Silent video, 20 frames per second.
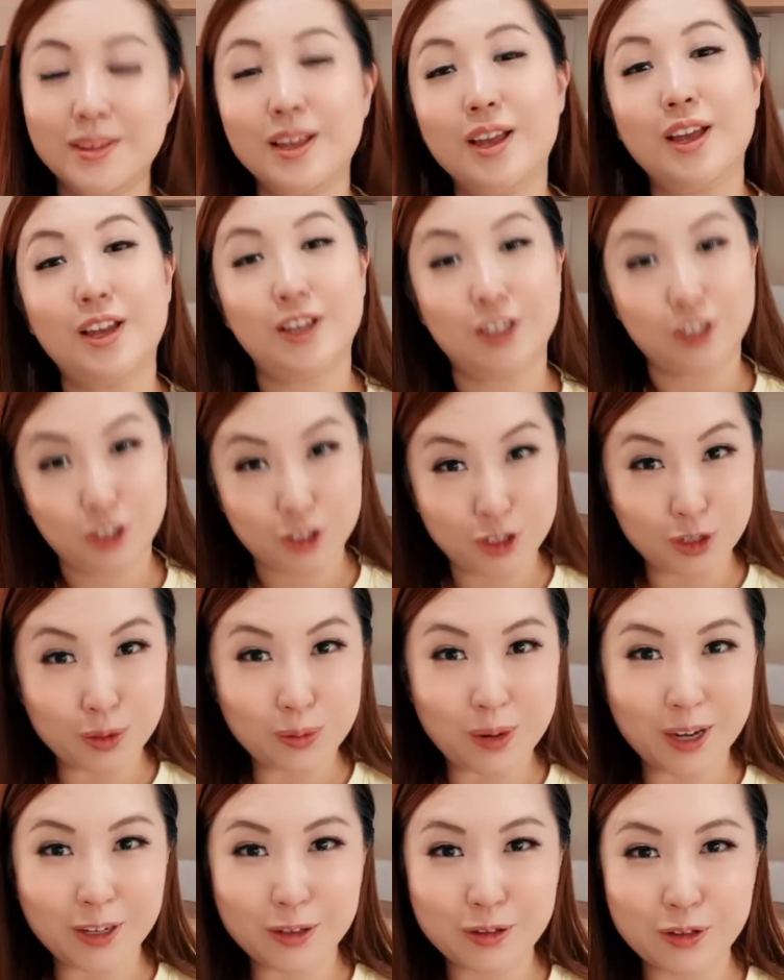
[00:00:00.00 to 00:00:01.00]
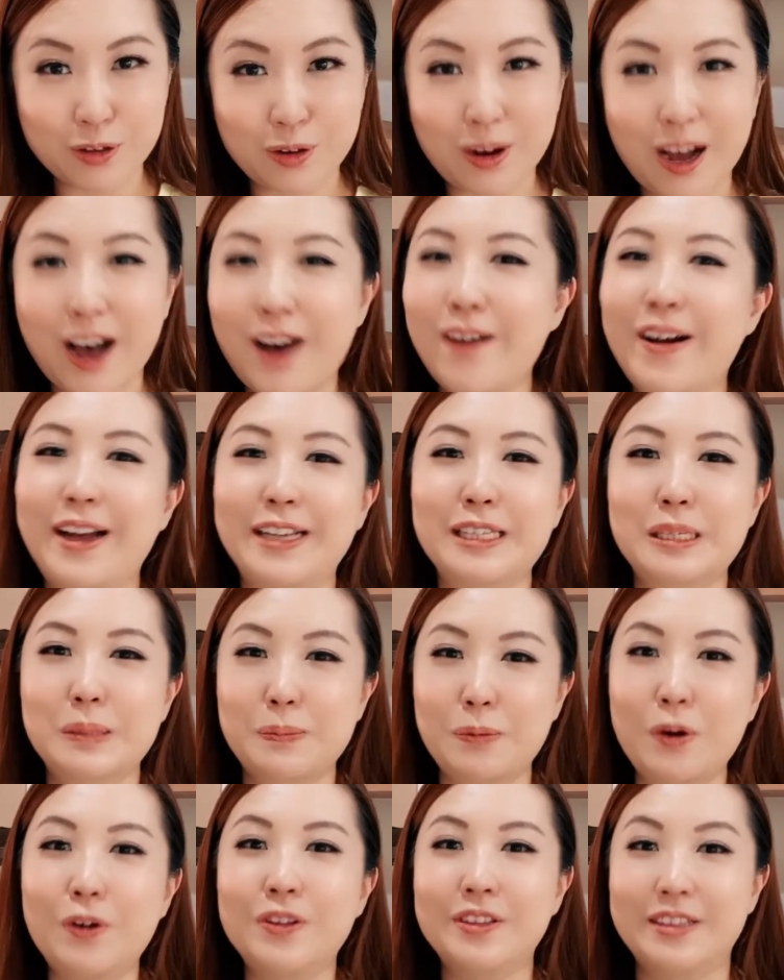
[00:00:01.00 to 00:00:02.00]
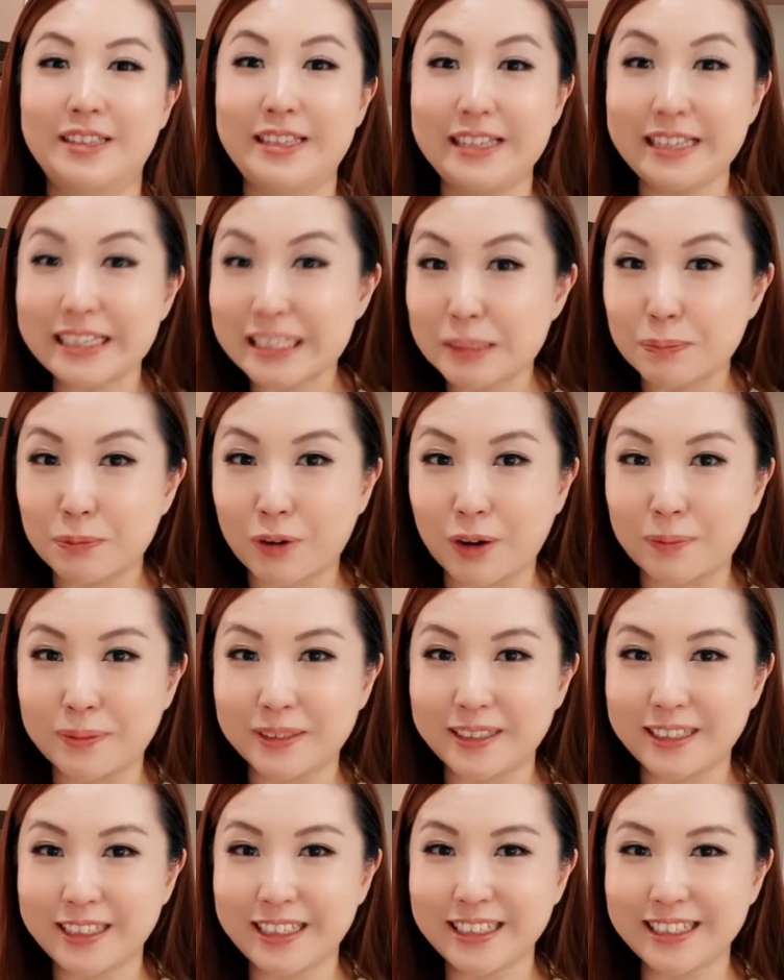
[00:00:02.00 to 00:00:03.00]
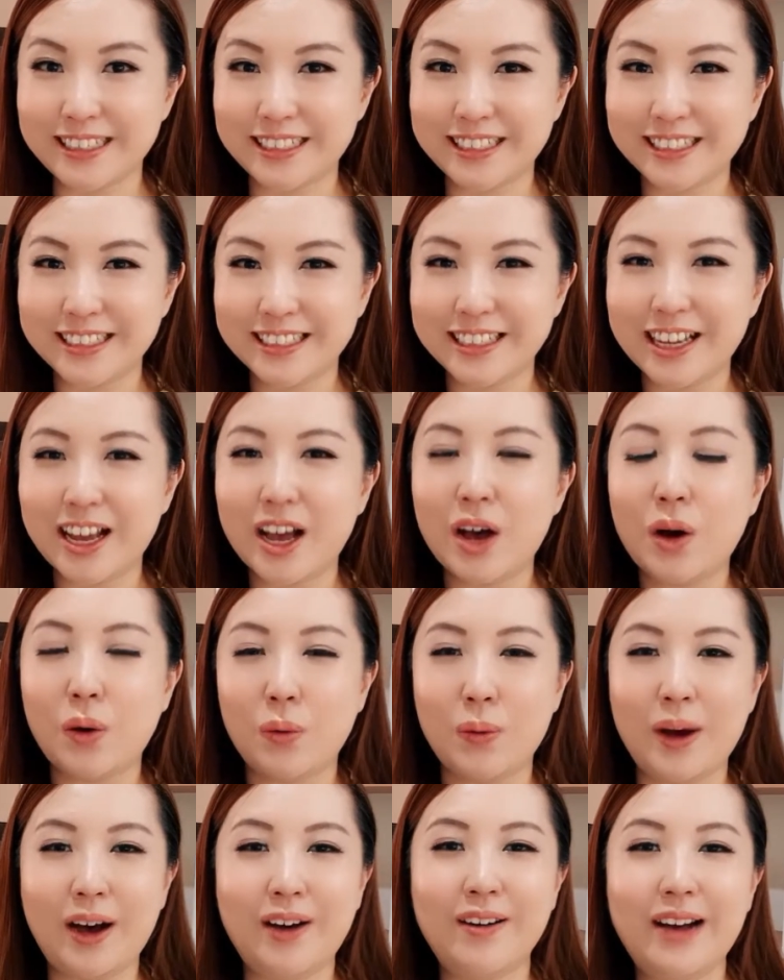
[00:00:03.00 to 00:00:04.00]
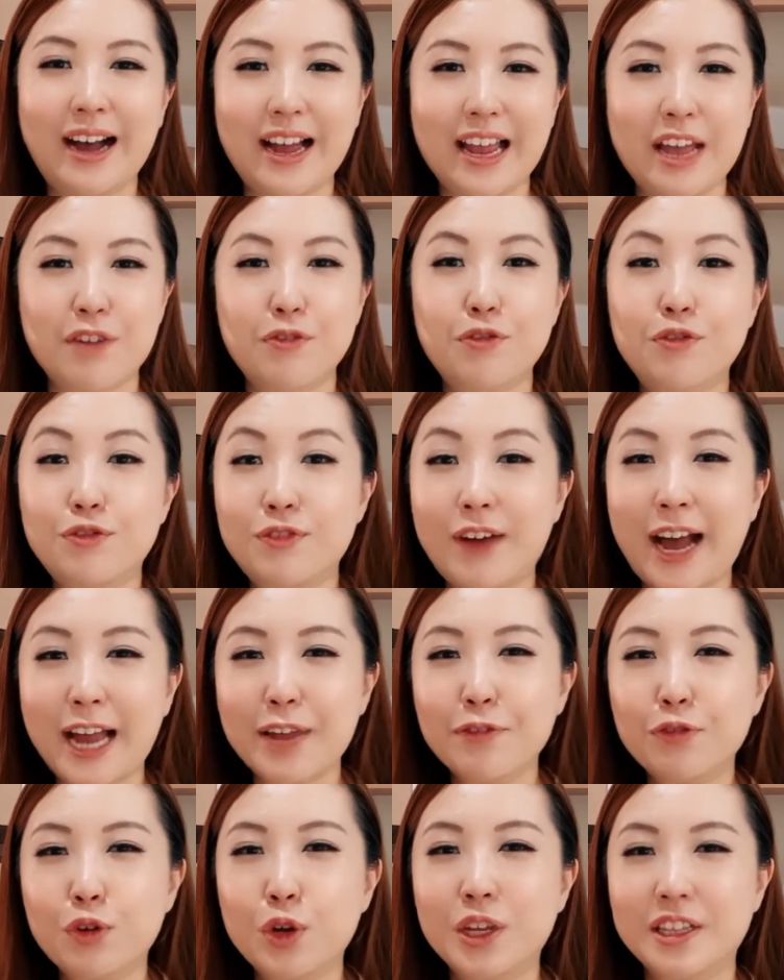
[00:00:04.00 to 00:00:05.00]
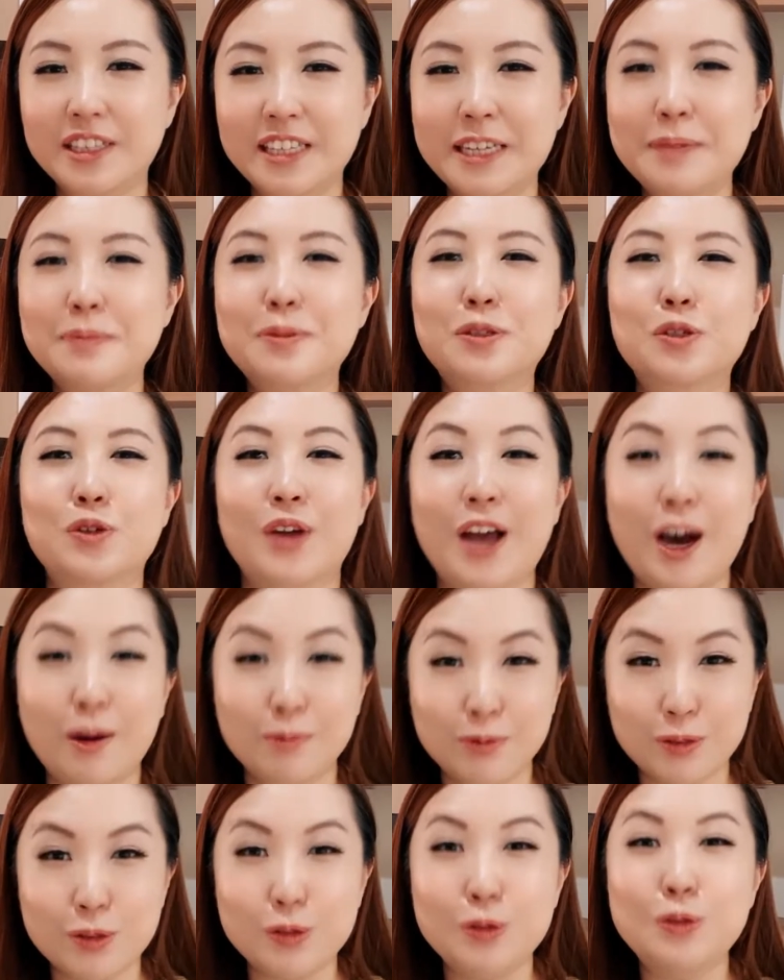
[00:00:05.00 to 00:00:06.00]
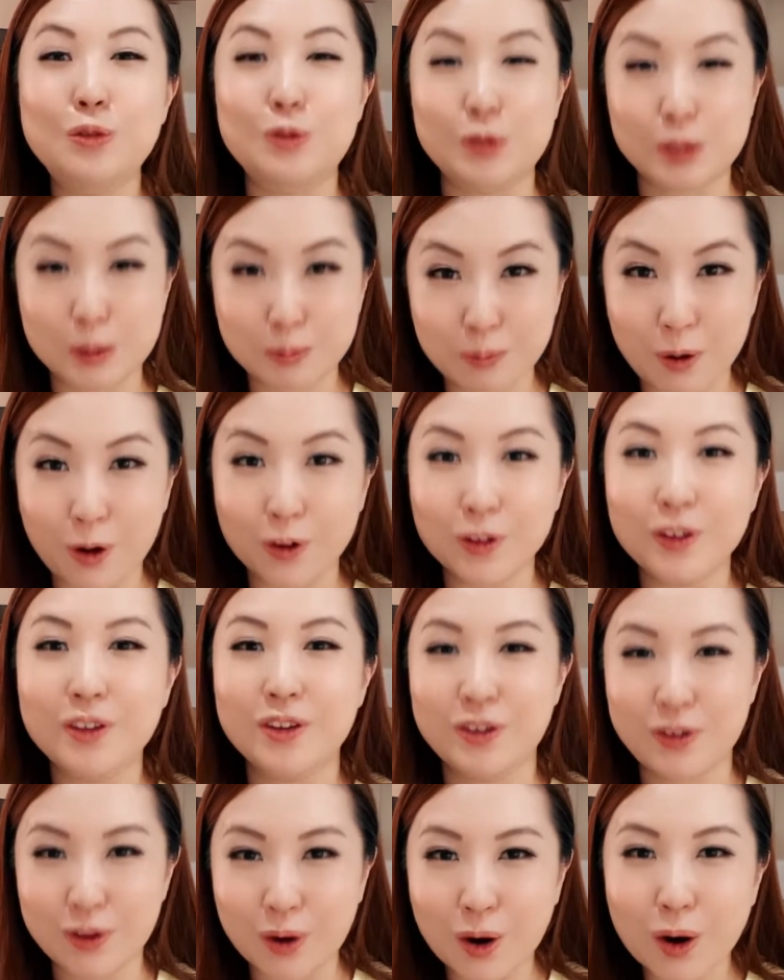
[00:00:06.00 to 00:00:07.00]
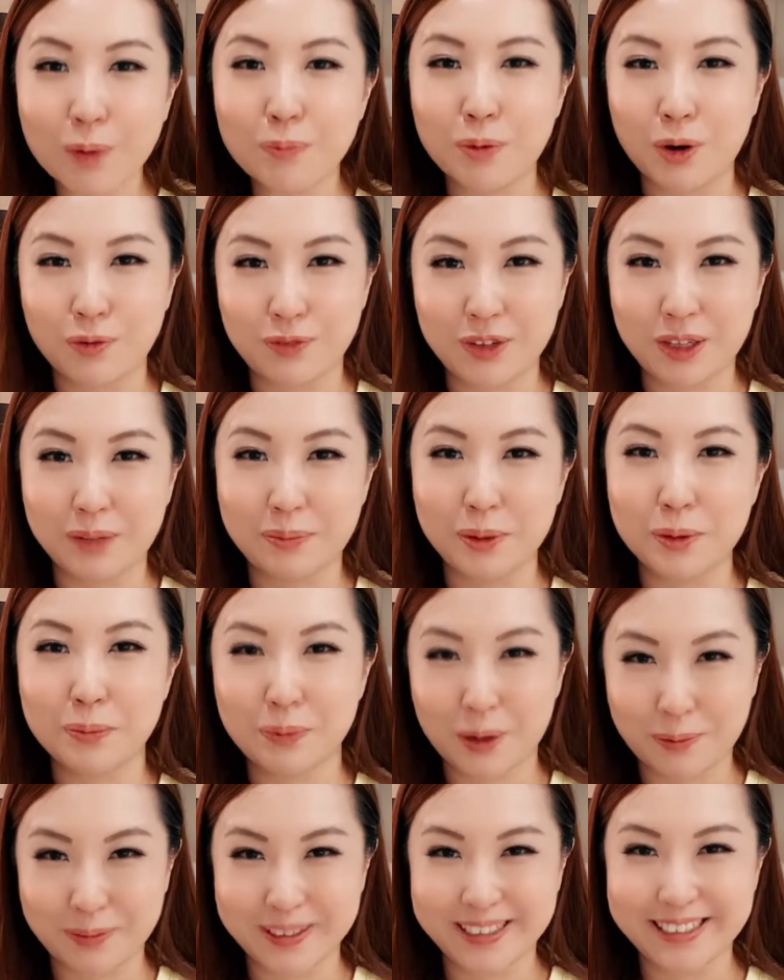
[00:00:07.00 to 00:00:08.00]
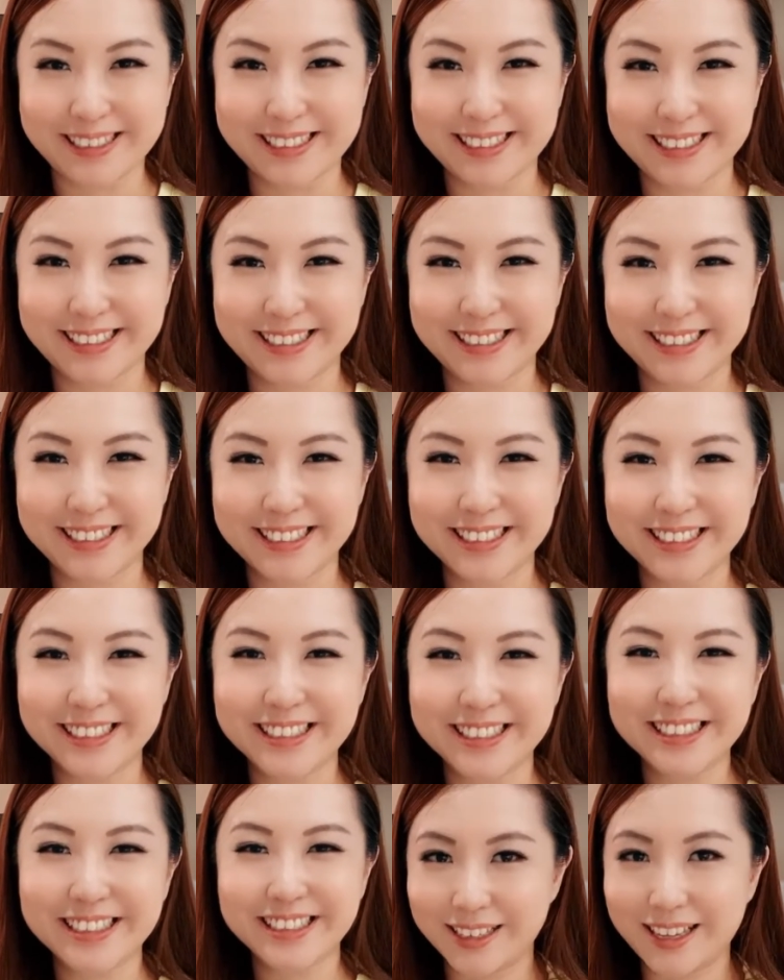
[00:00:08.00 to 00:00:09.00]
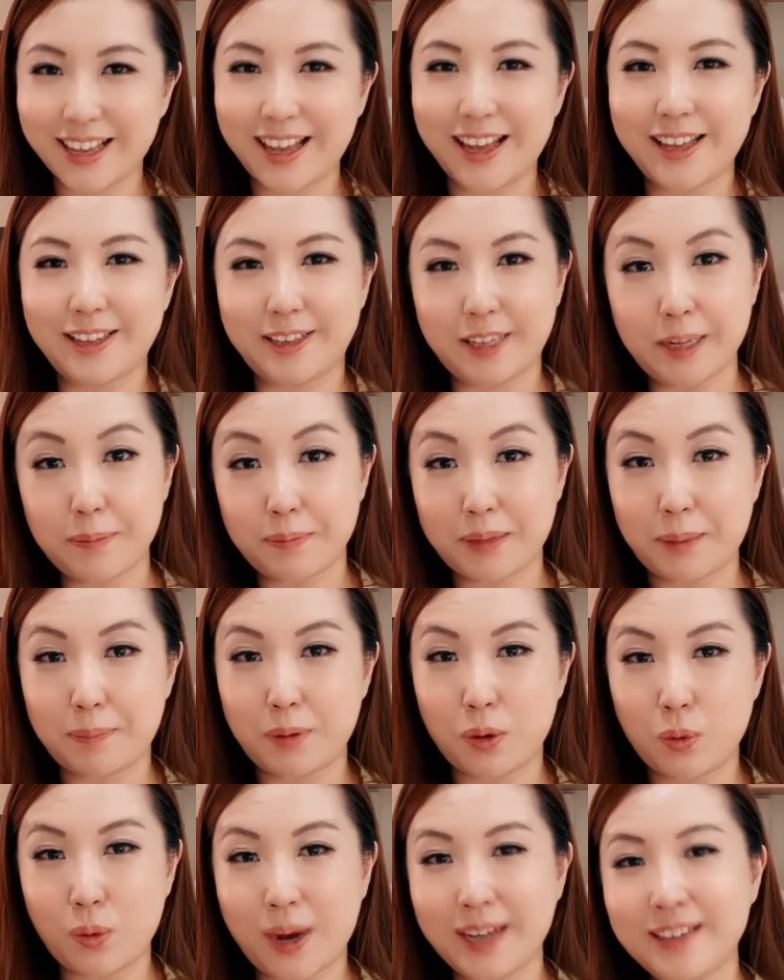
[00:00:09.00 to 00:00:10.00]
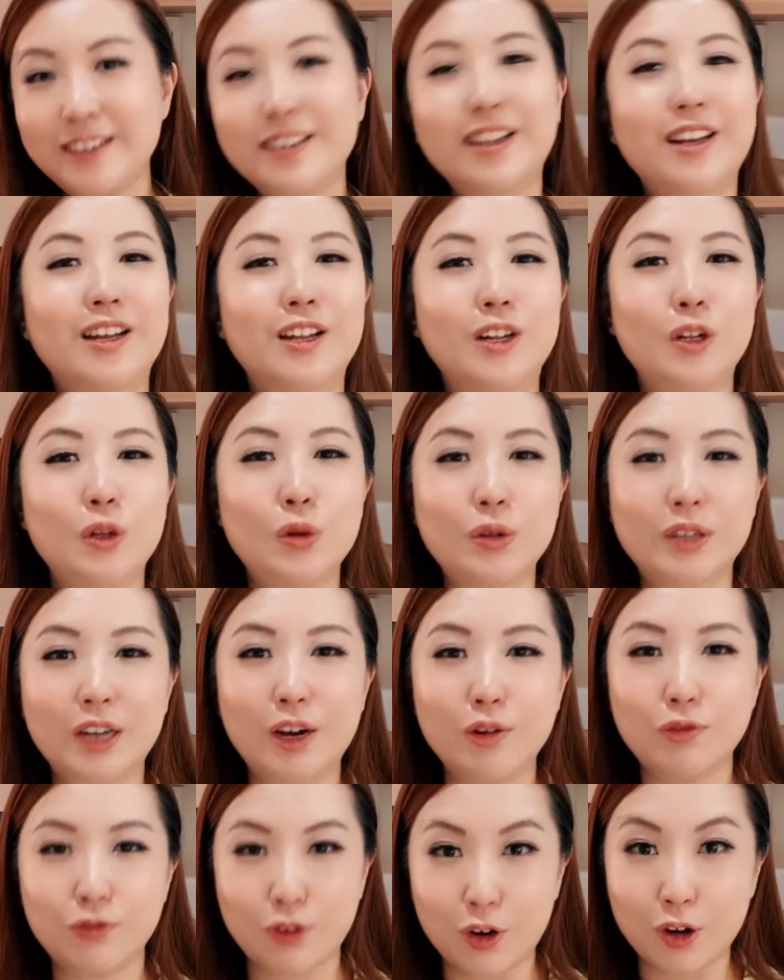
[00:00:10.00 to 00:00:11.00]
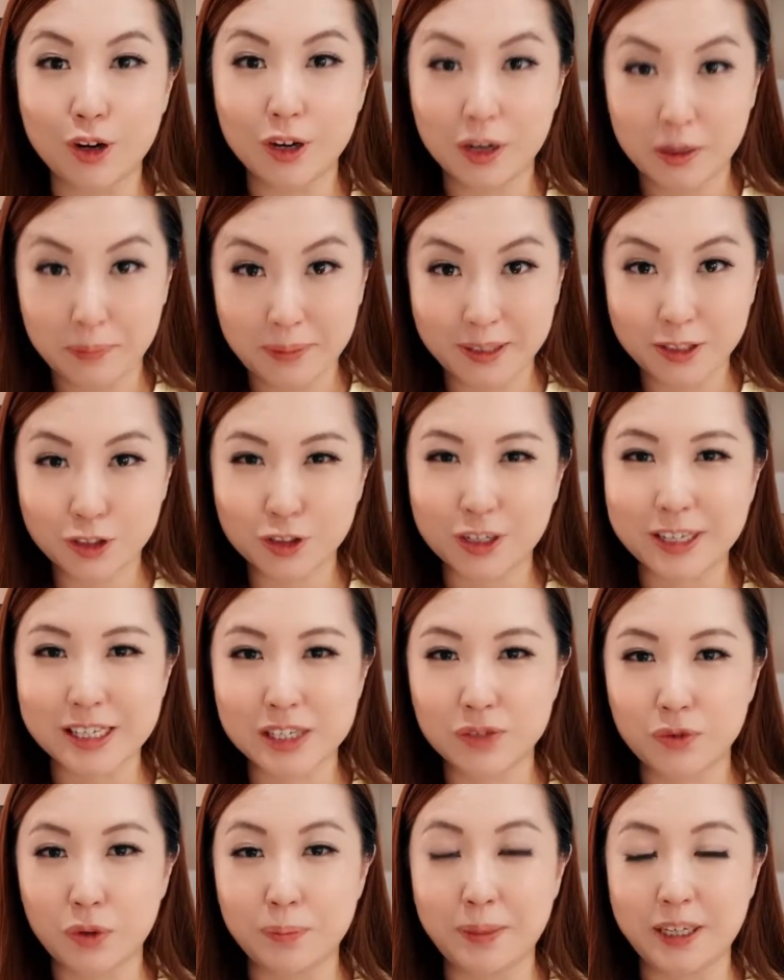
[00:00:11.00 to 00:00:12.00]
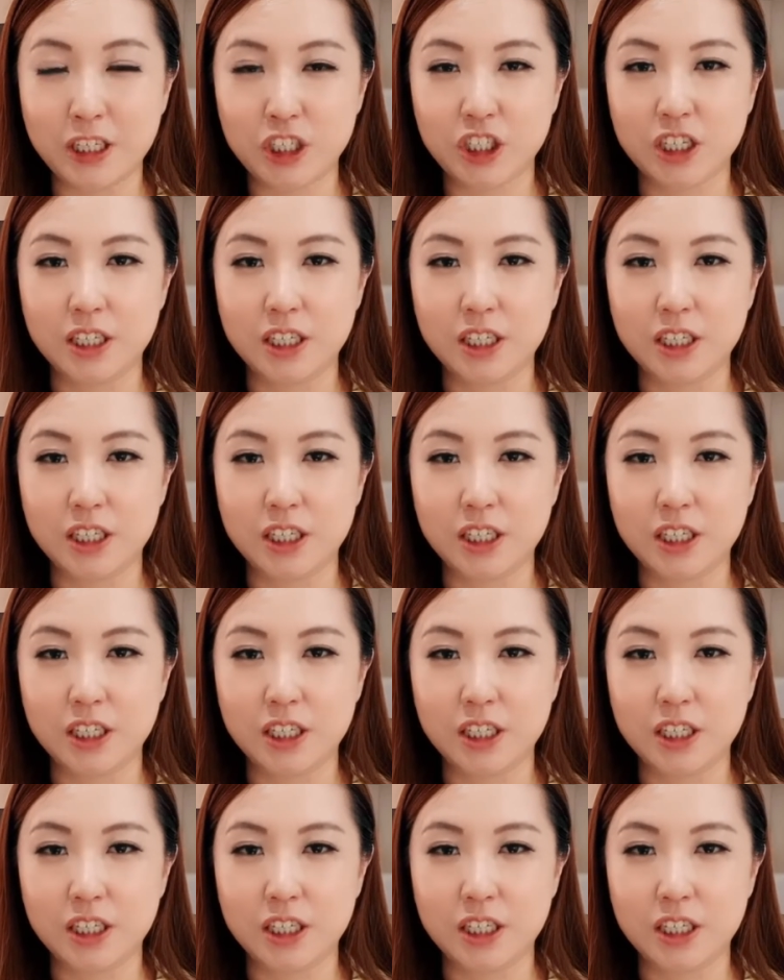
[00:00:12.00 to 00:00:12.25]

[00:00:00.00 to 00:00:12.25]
Do you want to know how I spot these properties? Well, I have 5 quick tips to help you to spot your profitable properties. Tip number 1, look out for urban transformation.